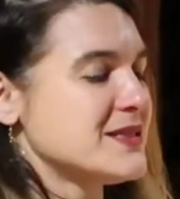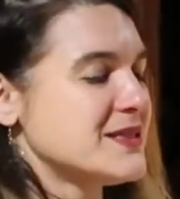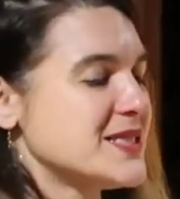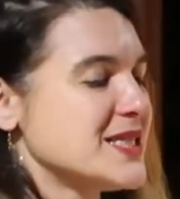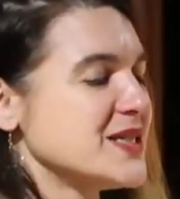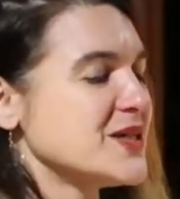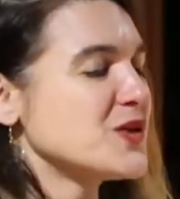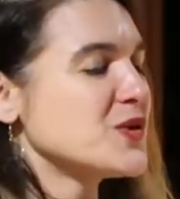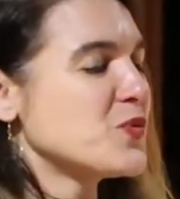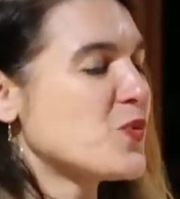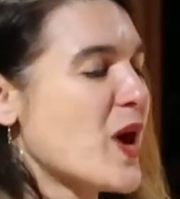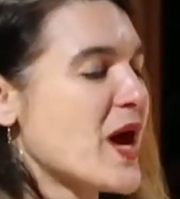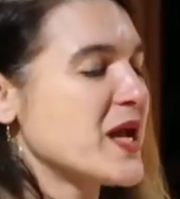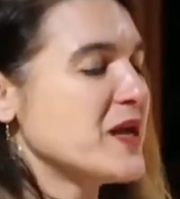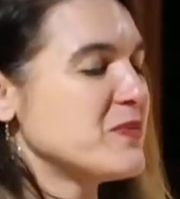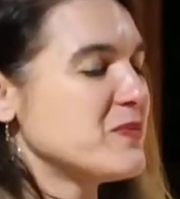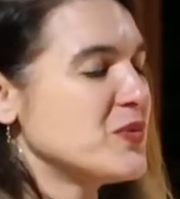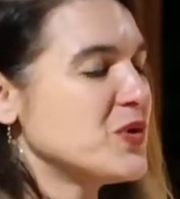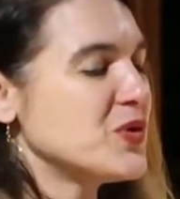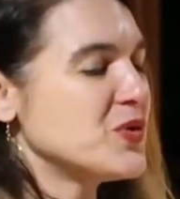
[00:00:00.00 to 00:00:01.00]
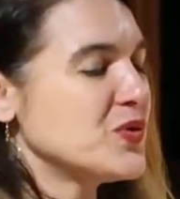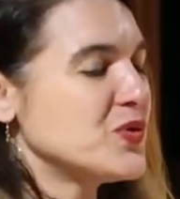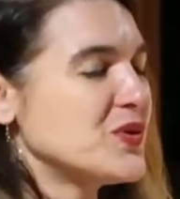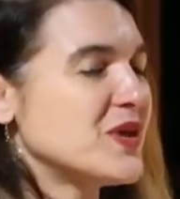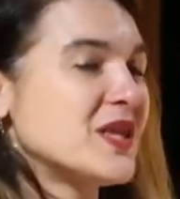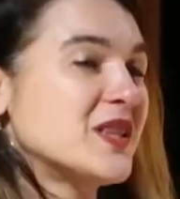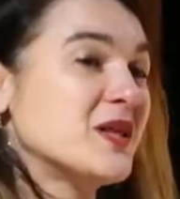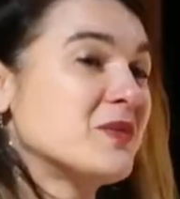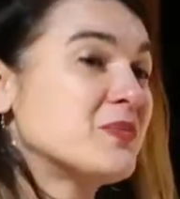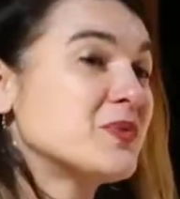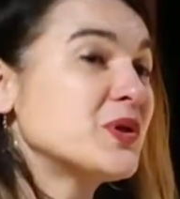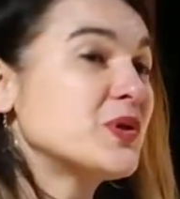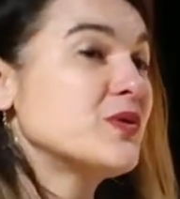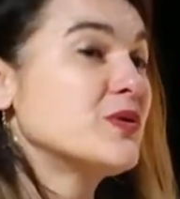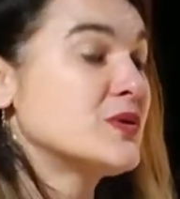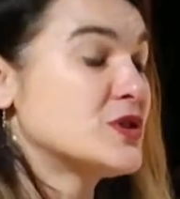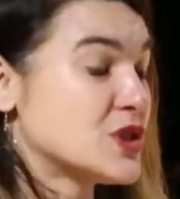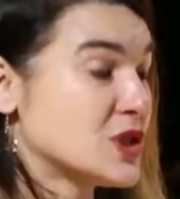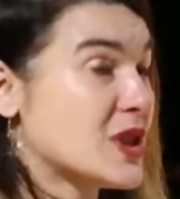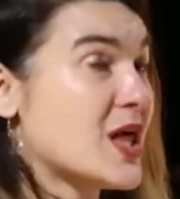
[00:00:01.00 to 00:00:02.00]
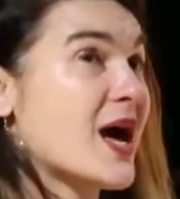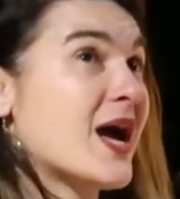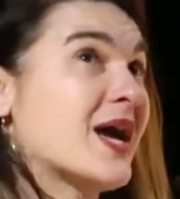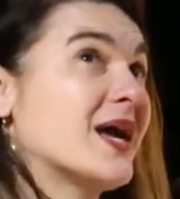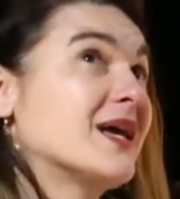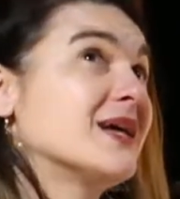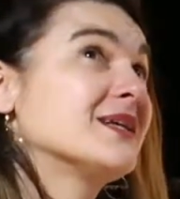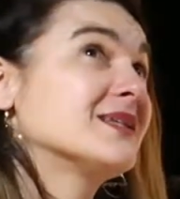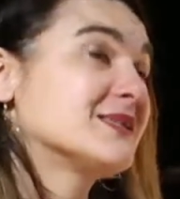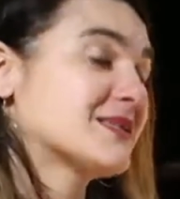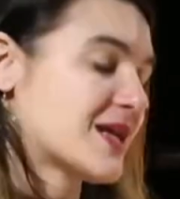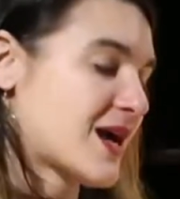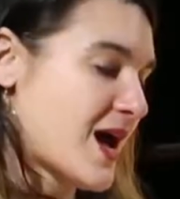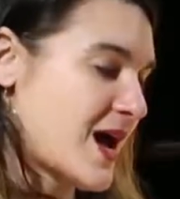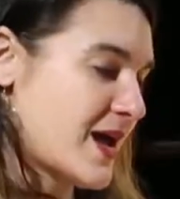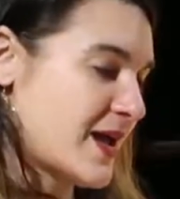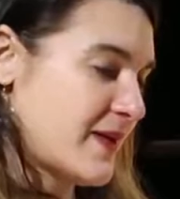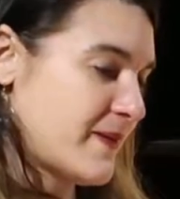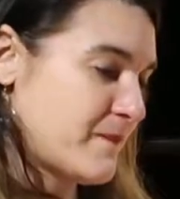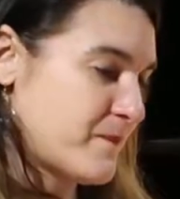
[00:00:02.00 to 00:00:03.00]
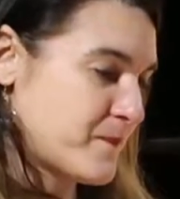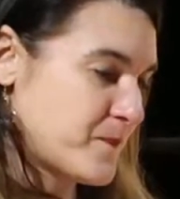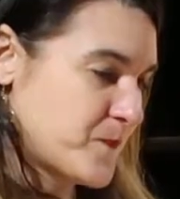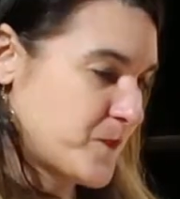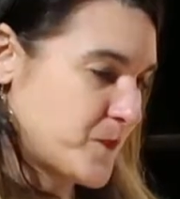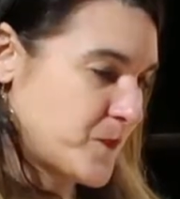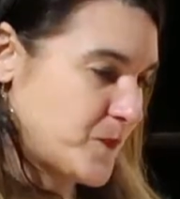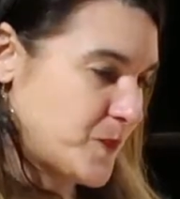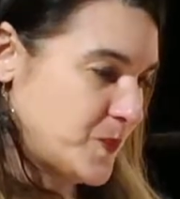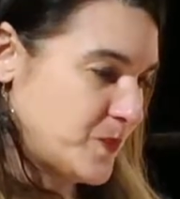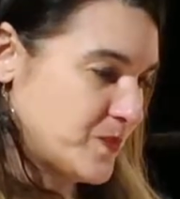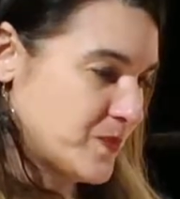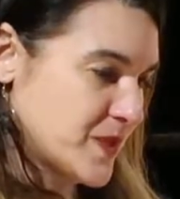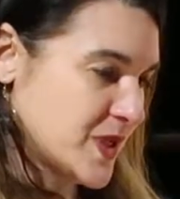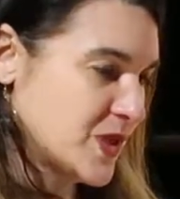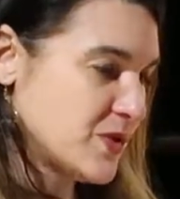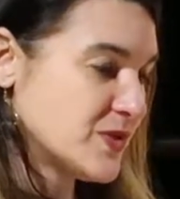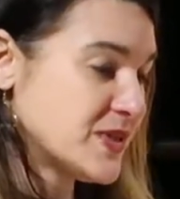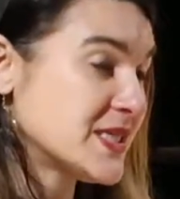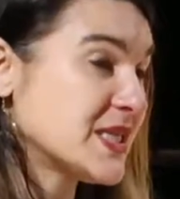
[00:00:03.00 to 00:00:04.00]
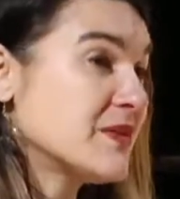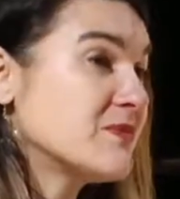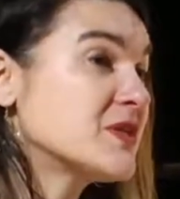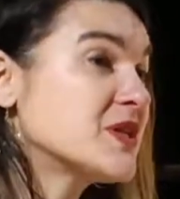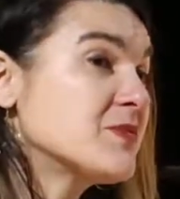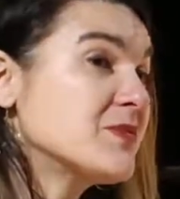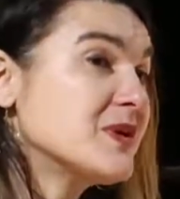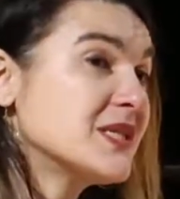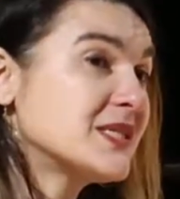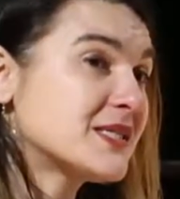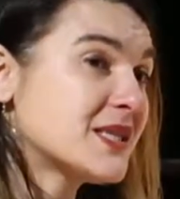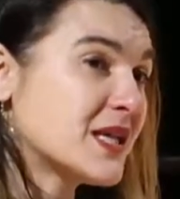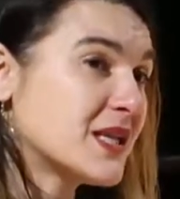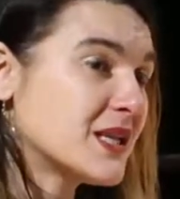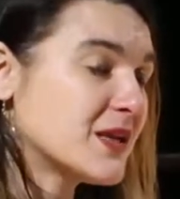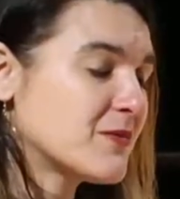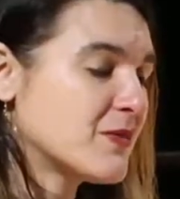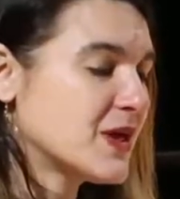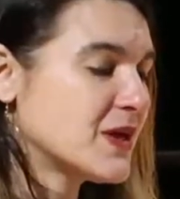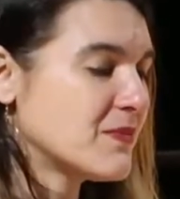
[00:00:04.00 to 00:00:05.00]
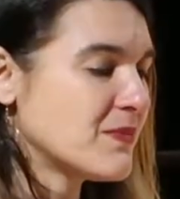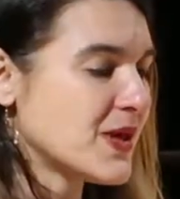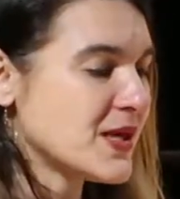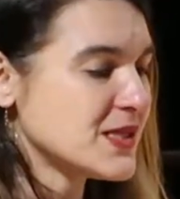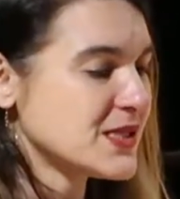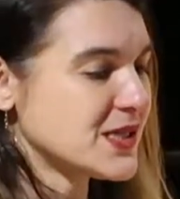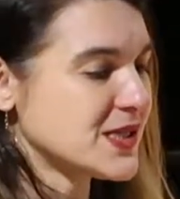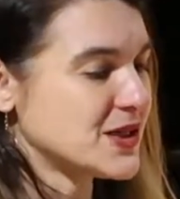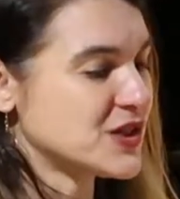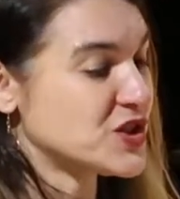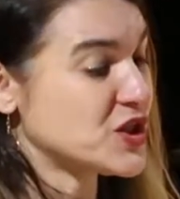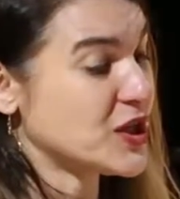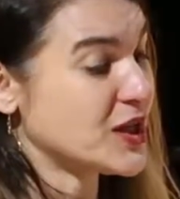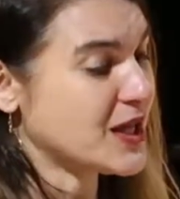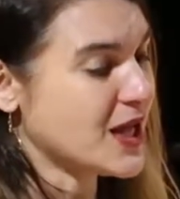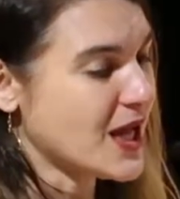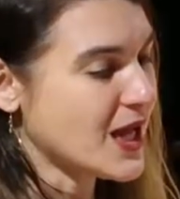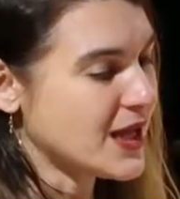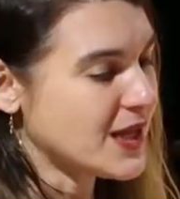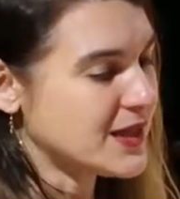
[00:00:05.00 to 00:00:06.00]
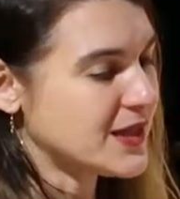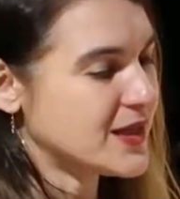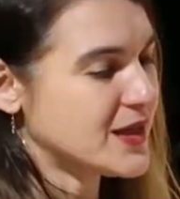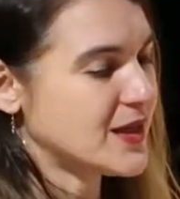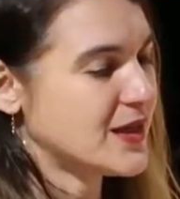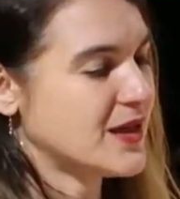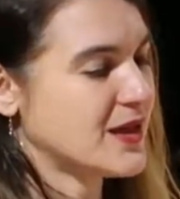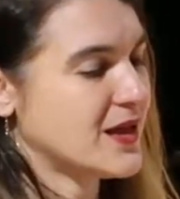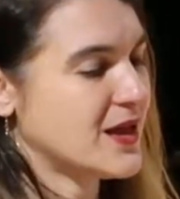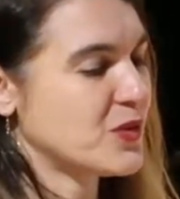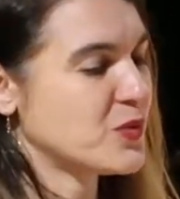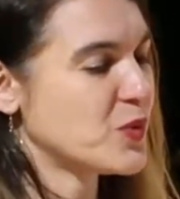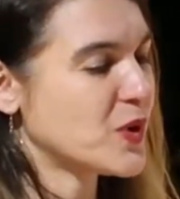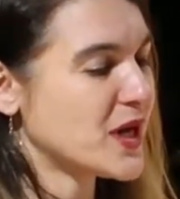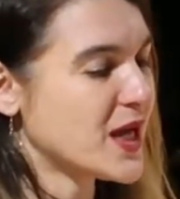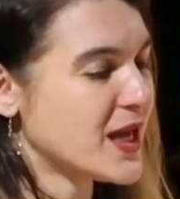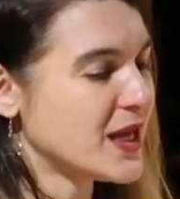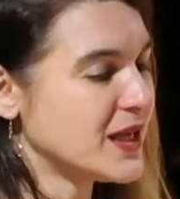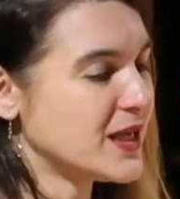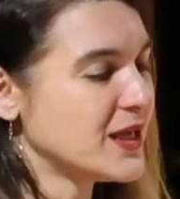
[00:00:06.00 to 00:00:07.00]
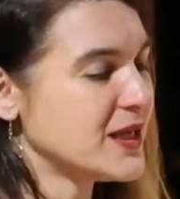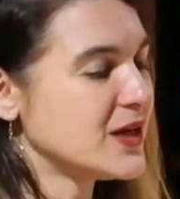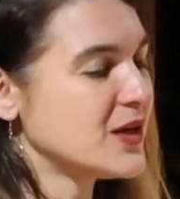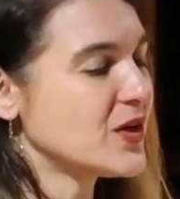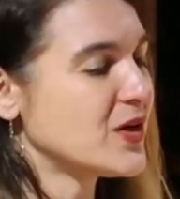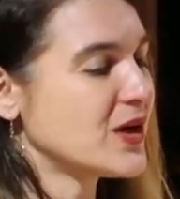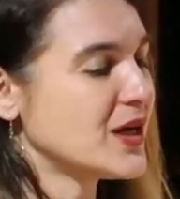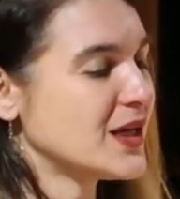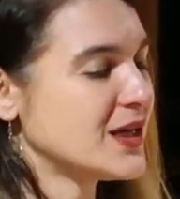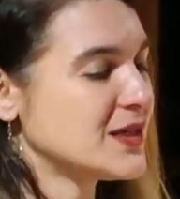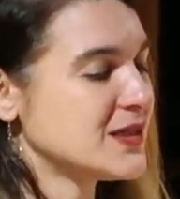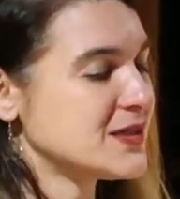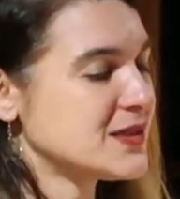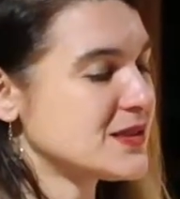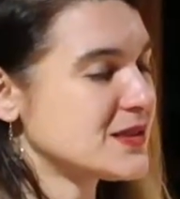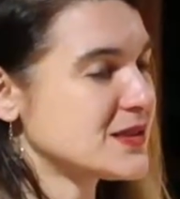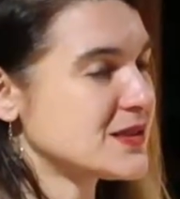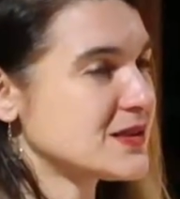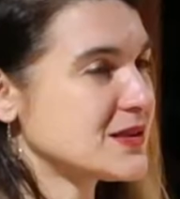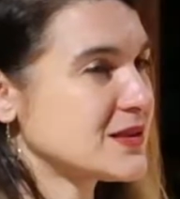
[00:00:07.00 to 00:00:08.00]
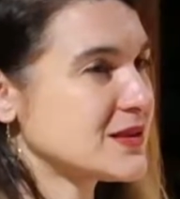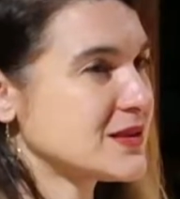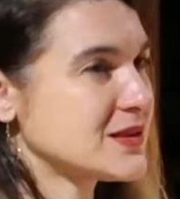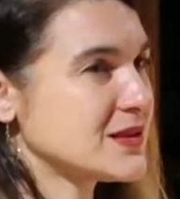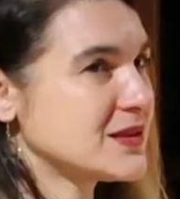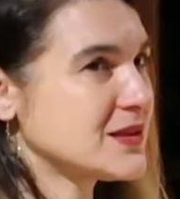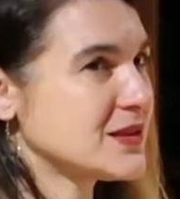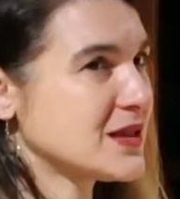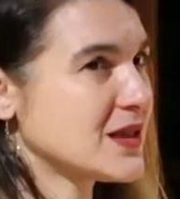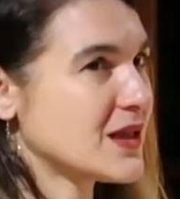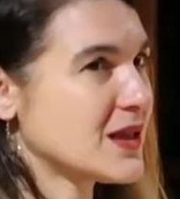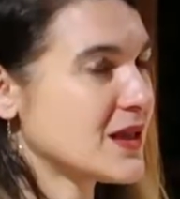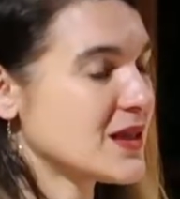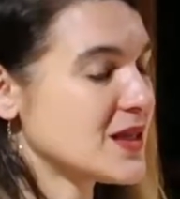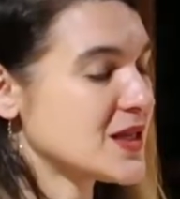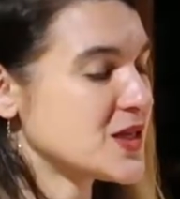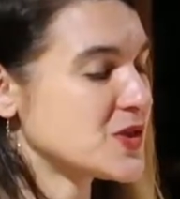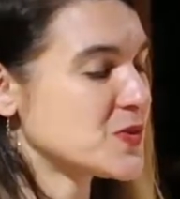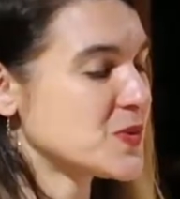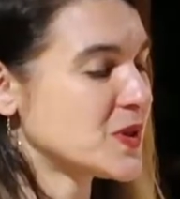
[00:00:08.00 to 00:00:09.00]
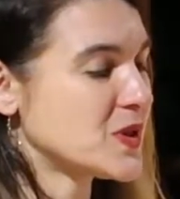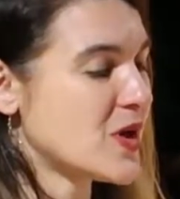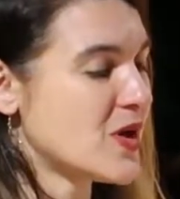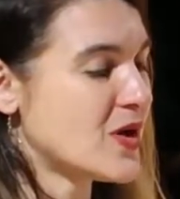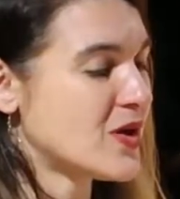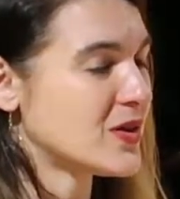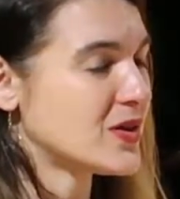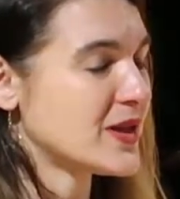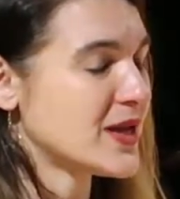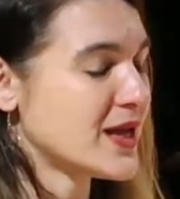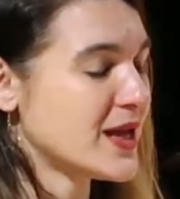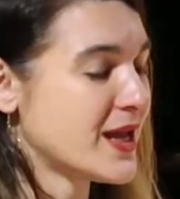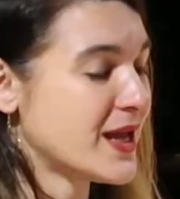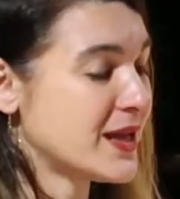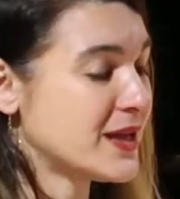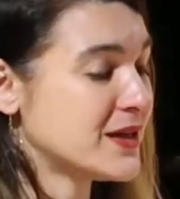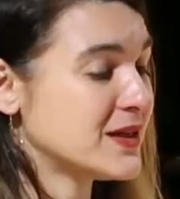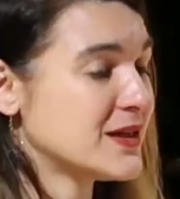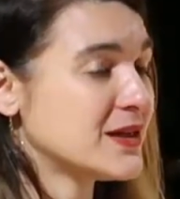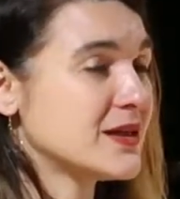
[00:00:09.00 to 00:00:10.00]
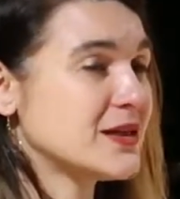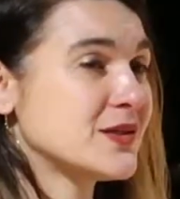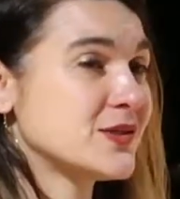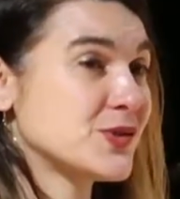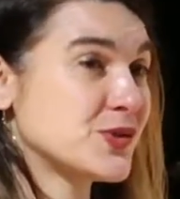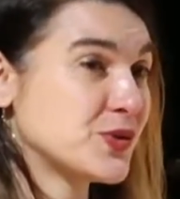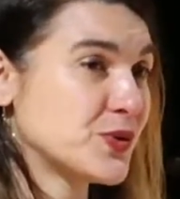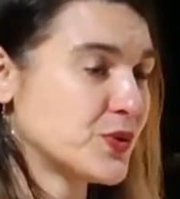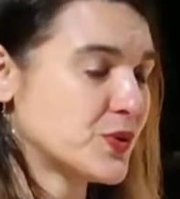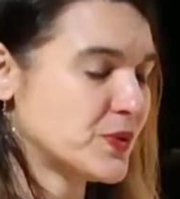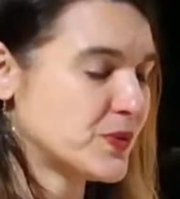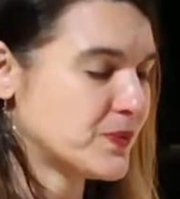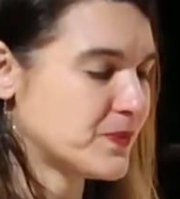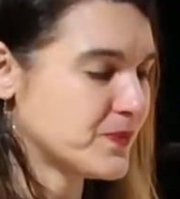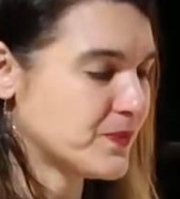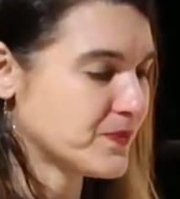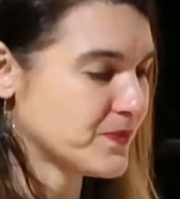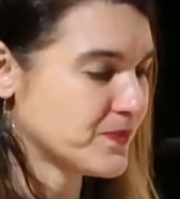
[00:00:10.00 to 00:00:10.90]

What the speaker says: Dear white moon in the blue July sky, you seem to be sending me a message again, and what I hear is, this will all end soon.